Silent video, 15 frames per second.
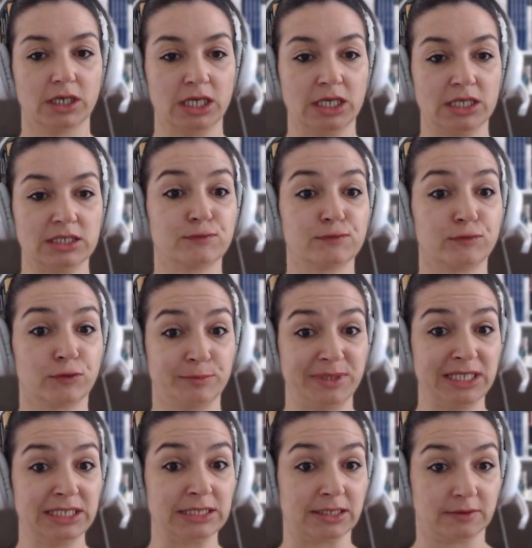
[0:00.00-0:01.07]
is
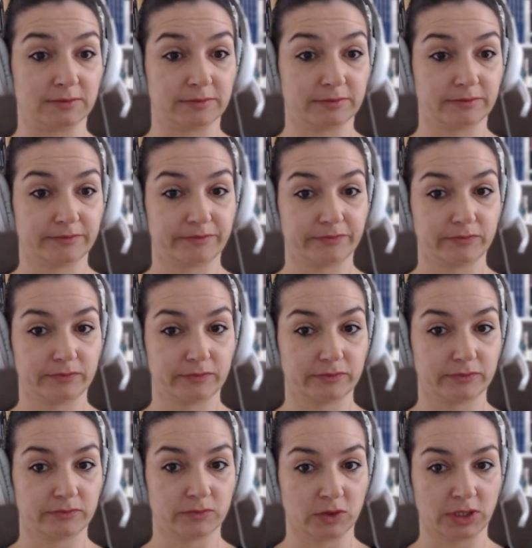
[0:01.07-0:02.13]
forbidden.
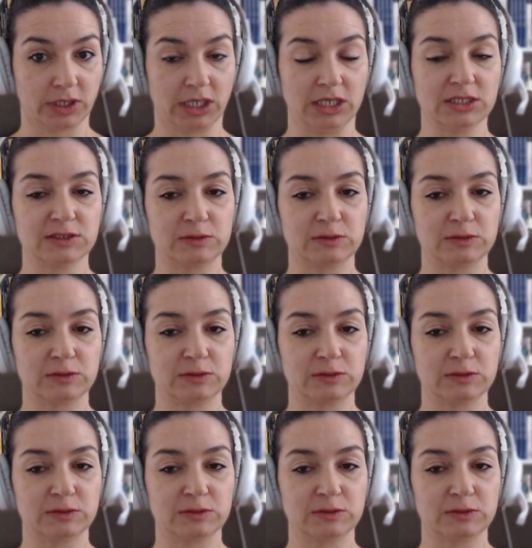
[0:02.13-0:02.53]
Okay,